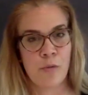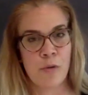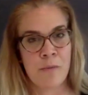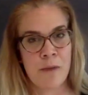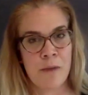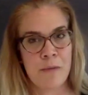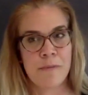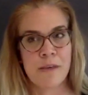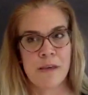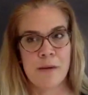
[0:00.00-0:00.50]
we
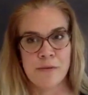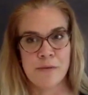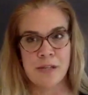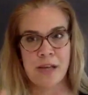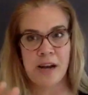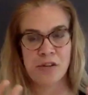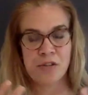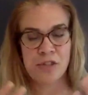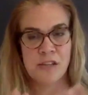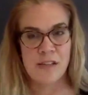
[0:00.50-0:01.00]
might be able
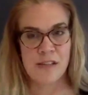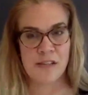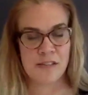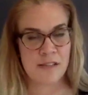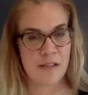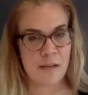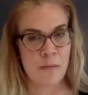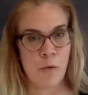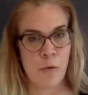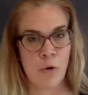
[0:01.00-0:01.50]
to actually
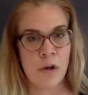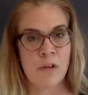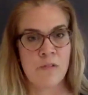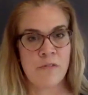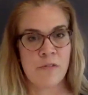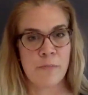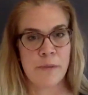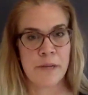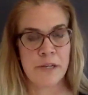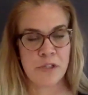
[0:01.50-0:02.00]
elicit more
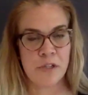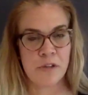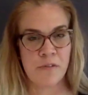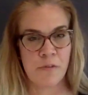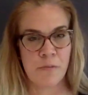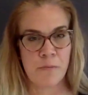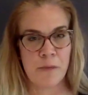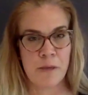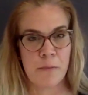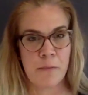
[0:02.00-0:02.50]
information
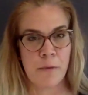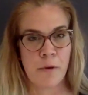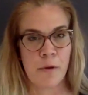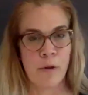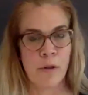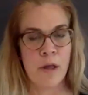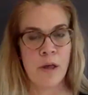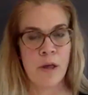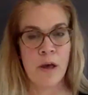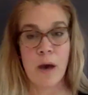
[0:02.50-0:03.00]
from
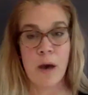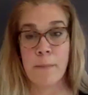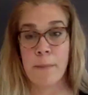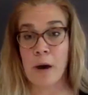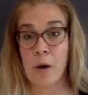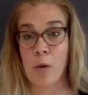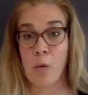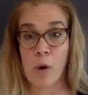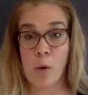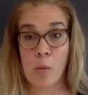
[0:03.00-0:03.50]
people
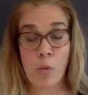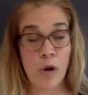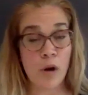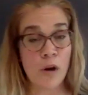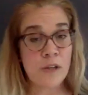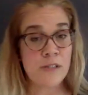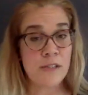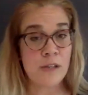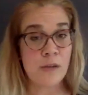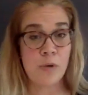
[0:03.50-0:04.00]
about what
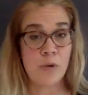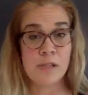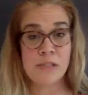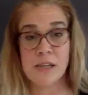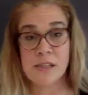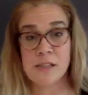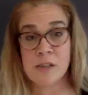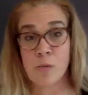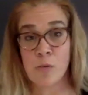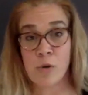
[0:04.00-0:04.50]
works and what
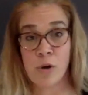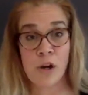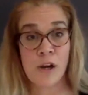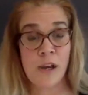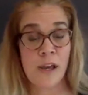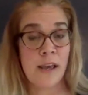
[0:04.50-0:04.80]
doesn't work,